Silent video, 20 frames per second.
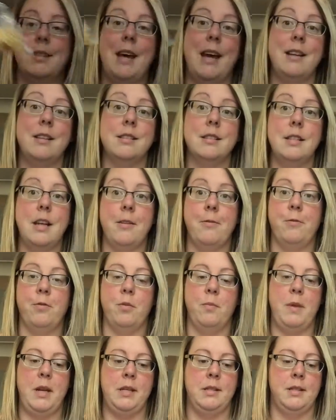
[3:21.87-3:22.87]
That is enough
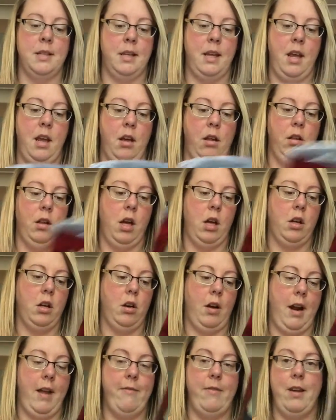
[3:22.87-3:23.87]
for me to kill a
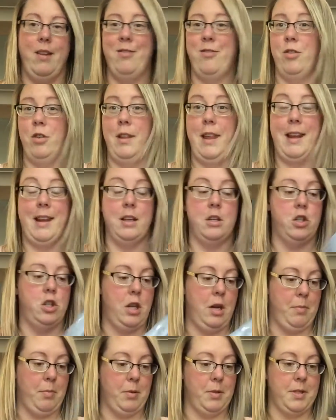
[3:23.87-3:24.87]
craving for like a
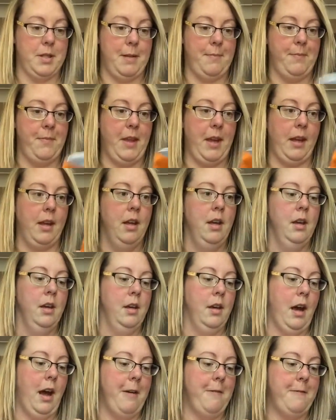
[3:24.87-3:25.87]
chip or something.
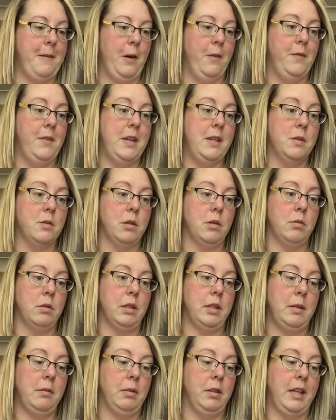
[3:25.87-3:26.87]
I found these are
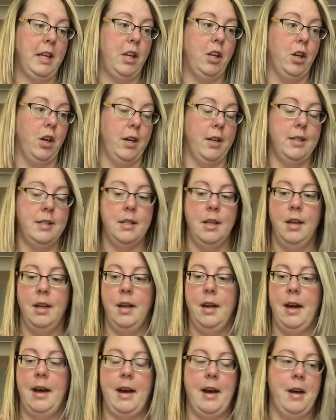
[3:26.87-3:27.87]
really, really good.
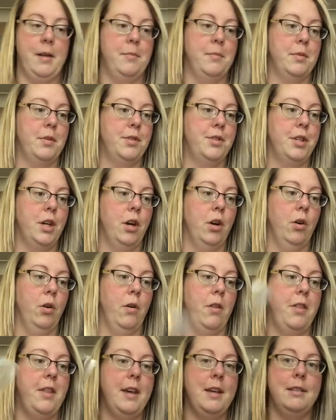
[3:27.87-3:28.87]

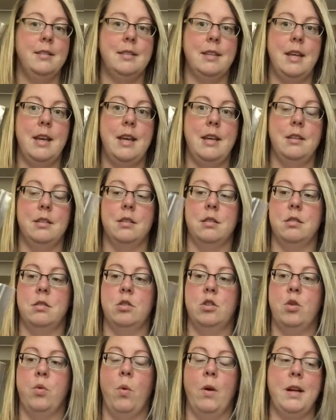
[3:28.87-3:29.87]
So this is
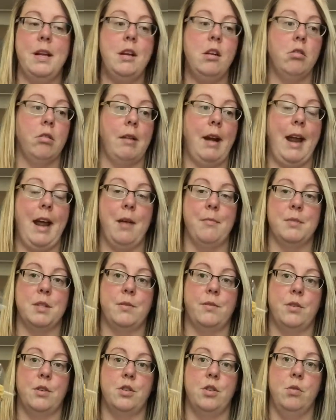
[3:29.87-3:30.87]
20
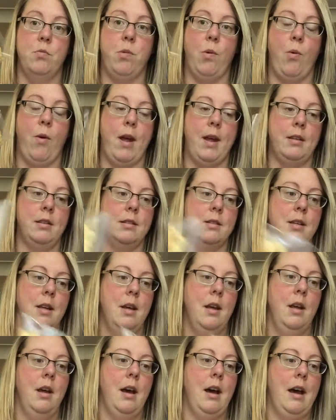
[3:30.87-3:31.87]
grams for 2 points.
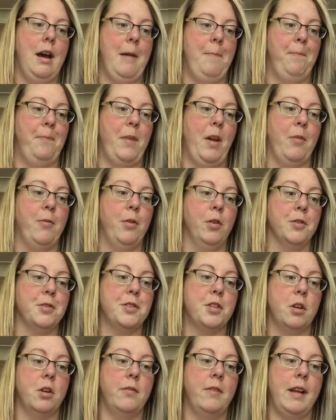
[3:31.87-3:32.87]
A full
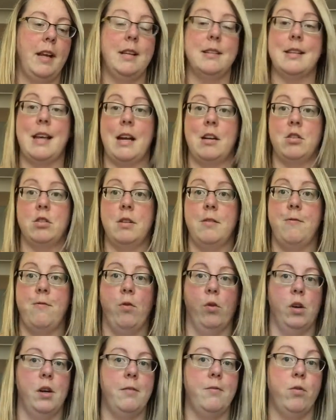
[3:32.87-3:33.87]
serving is actually
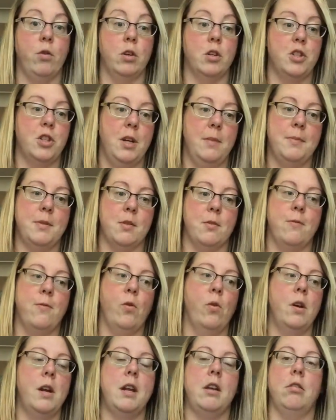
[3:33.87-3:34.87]
44 chips or
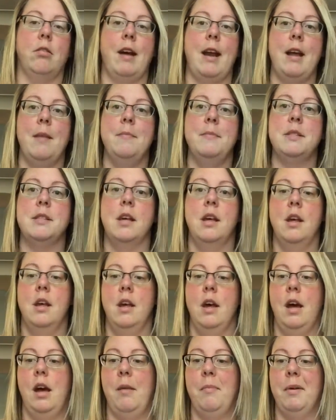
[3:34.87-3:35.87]
40 grams,
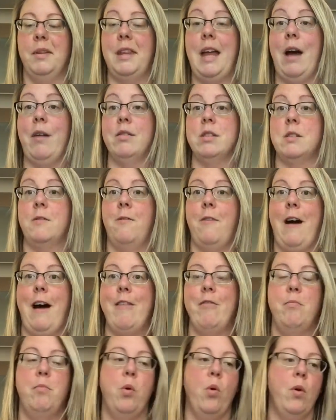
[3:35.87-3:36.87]
but that was
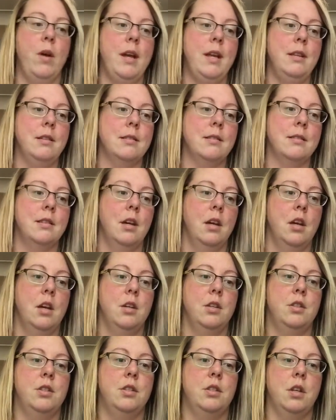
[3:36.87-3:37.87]
5 points.
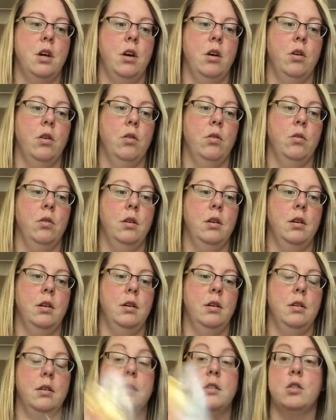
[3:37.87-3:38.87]
So,
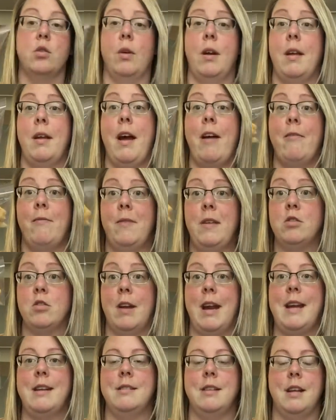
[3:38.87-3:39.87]
sorry, these
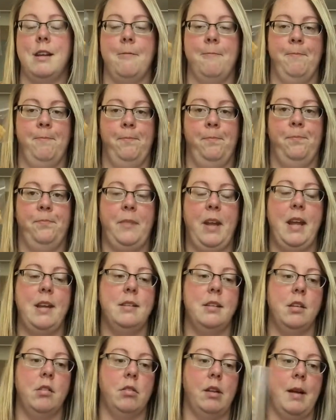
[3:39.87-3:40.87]
are 18
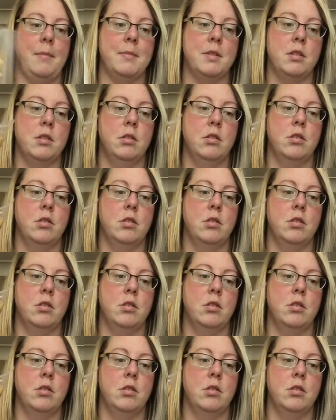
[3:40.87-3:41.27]
grams.